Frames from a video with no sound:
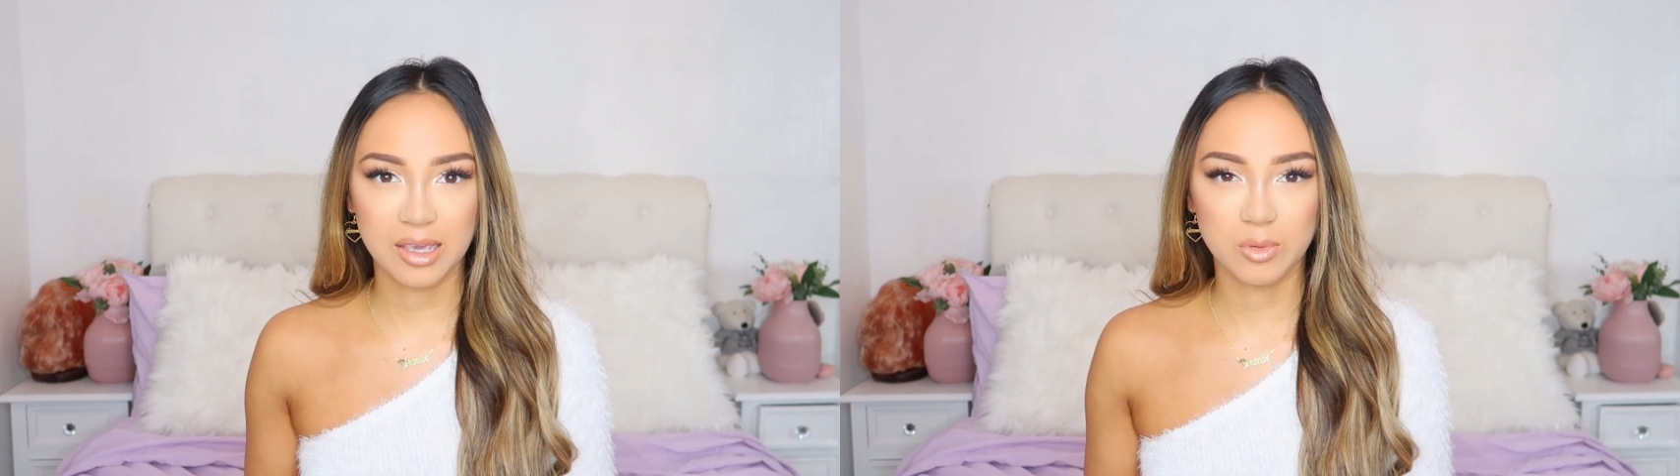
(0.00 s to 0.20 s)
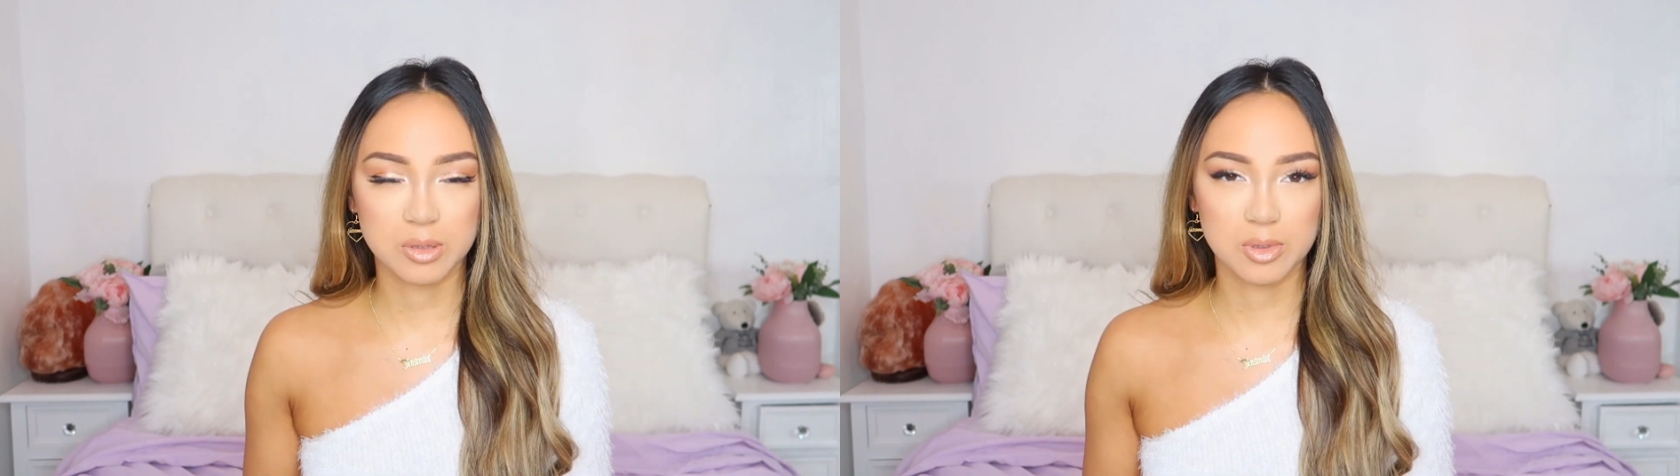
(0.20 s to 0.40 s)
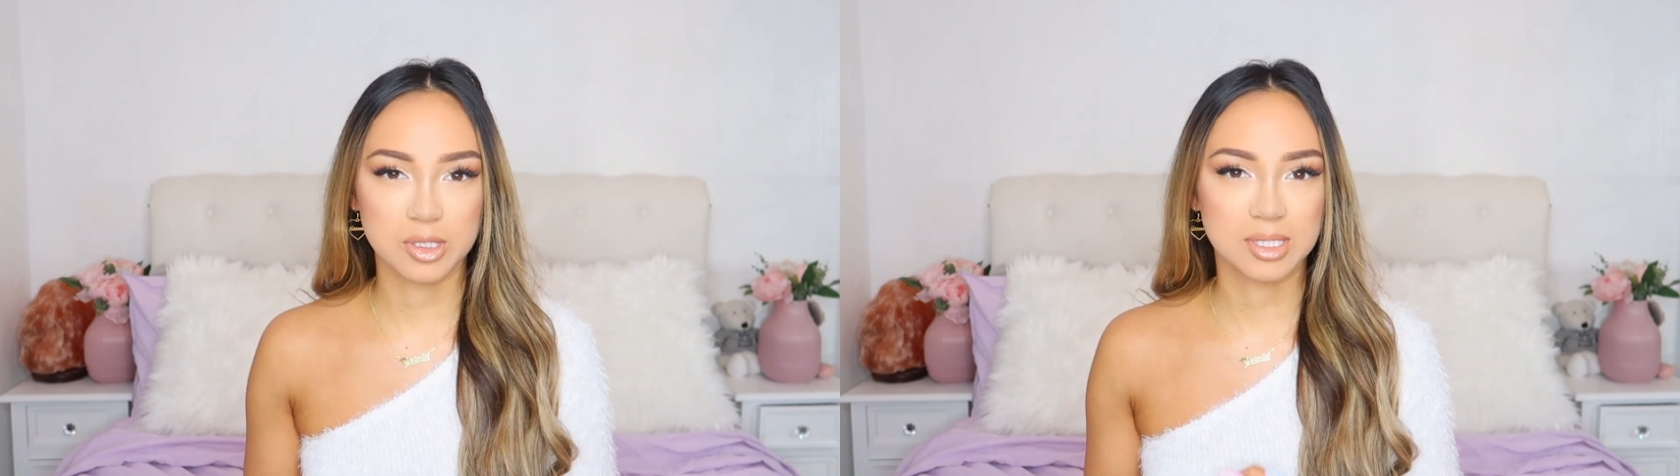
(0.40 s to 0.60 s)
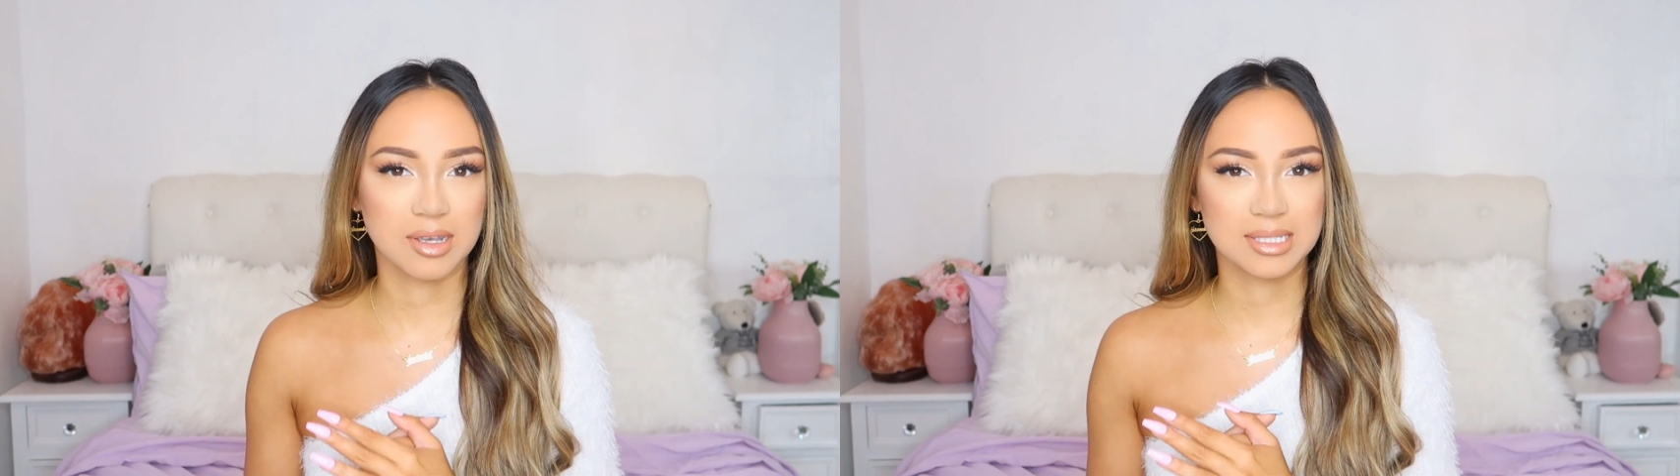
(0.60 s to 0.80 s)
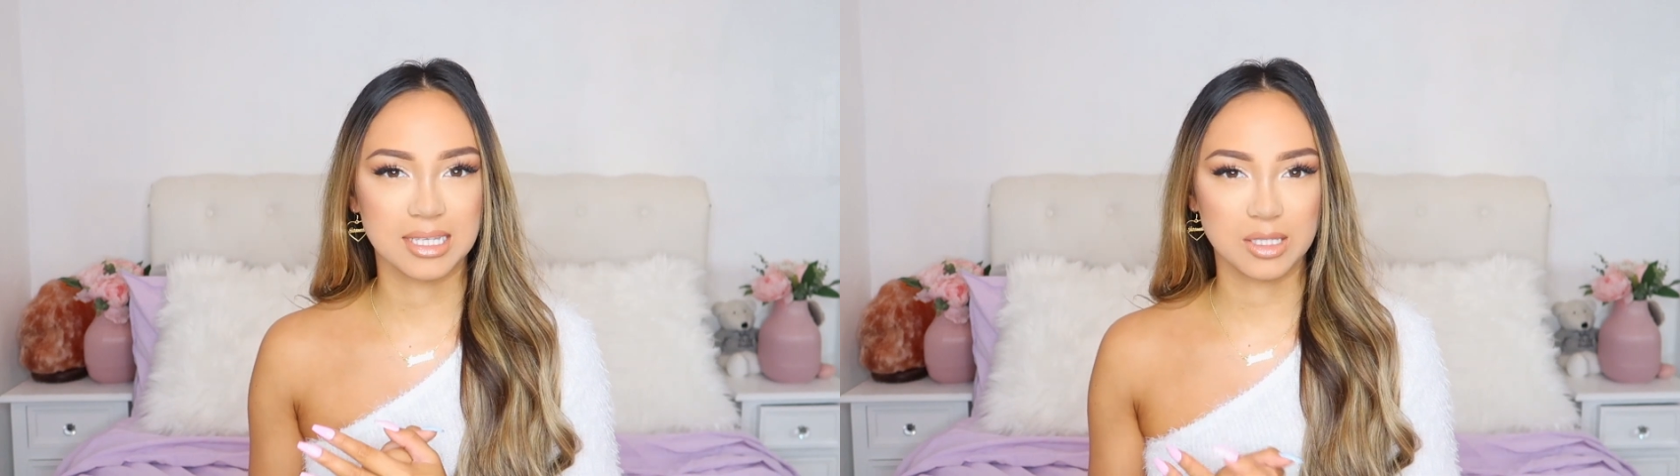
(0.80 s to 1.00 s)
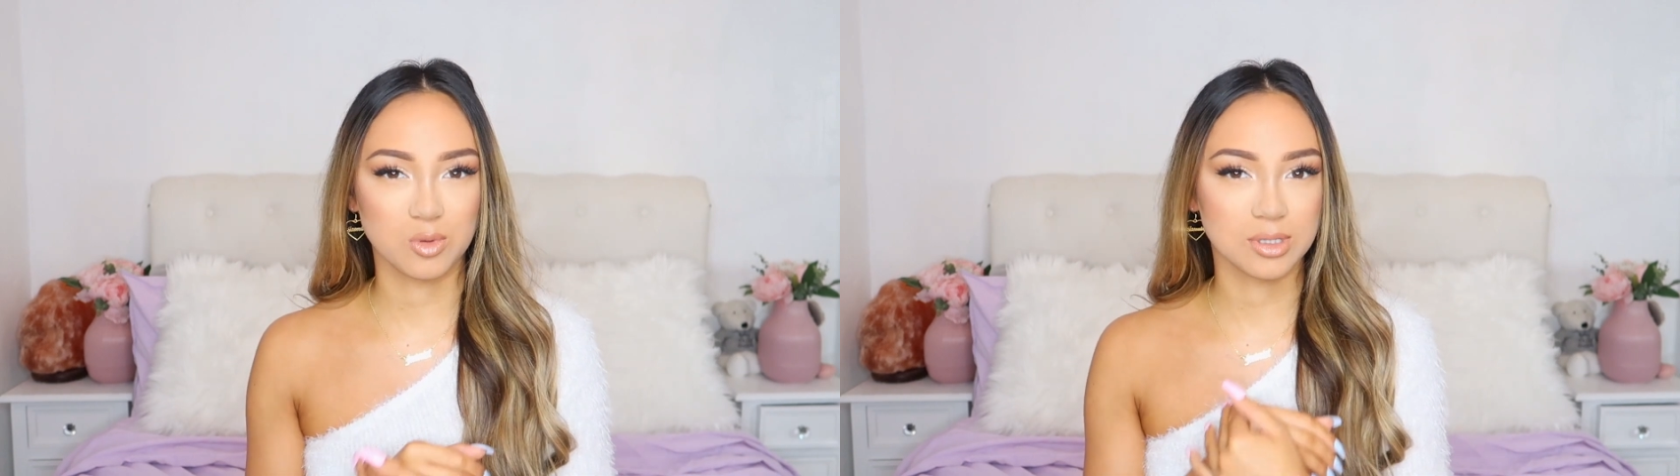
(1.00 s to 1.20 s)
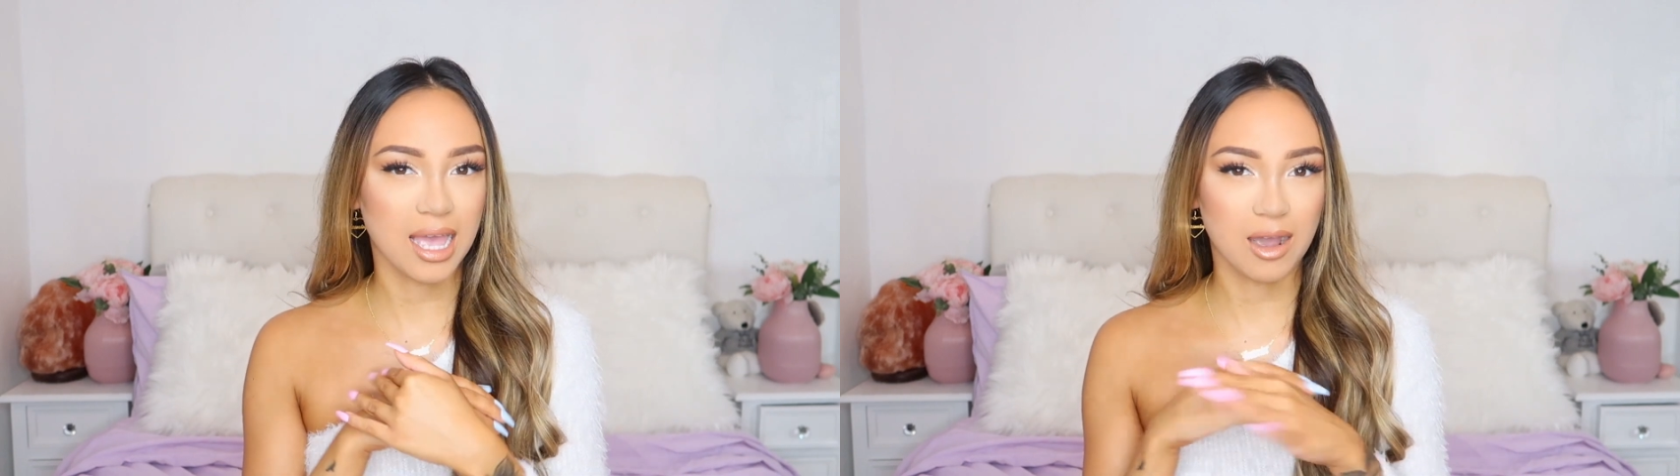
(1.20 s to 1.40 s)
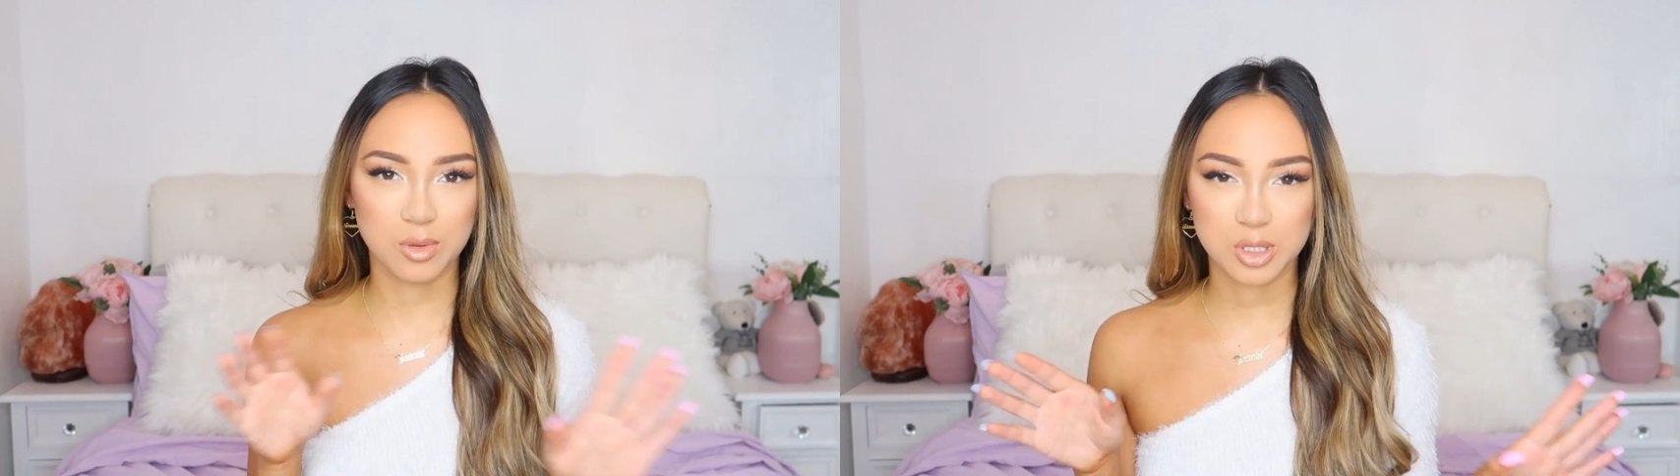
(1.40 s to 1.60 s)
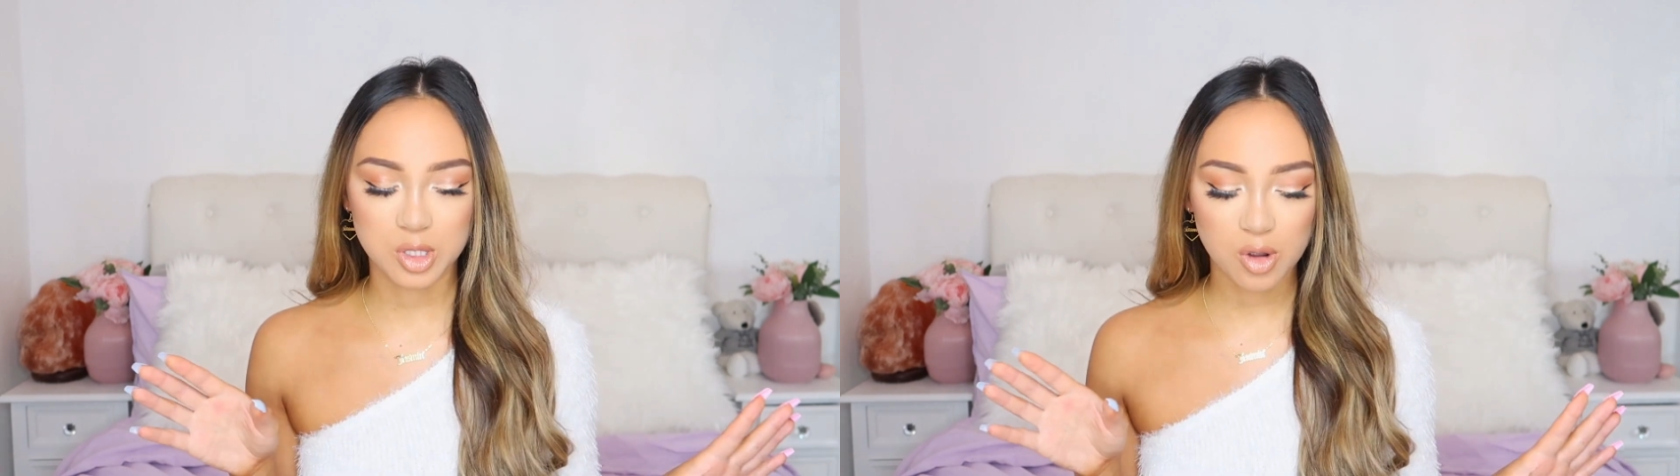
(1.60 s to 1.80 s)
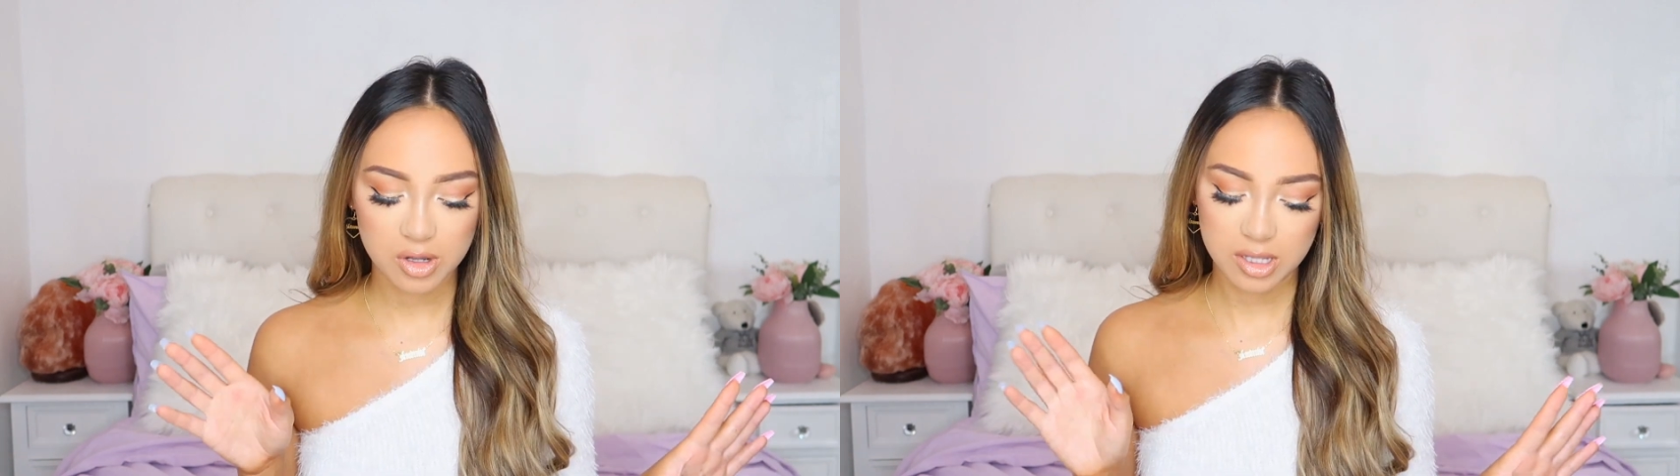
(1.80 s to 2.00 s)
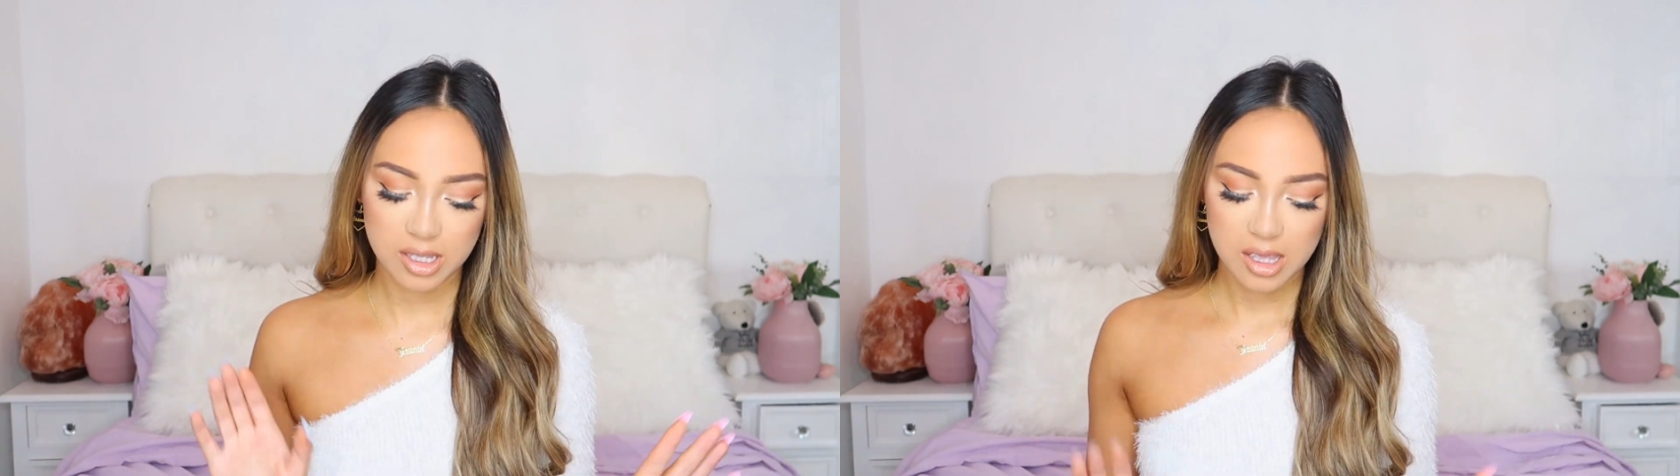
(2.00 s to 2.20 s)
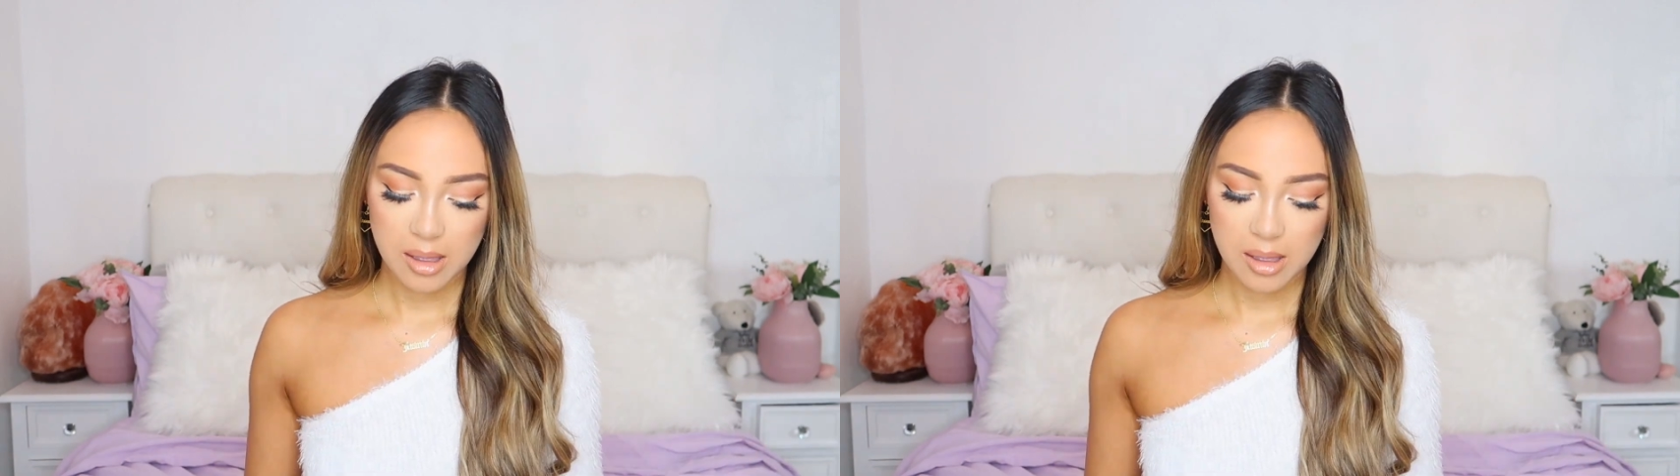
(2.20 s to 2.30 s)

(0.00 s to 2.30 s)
8 was because size 6 was out of stock,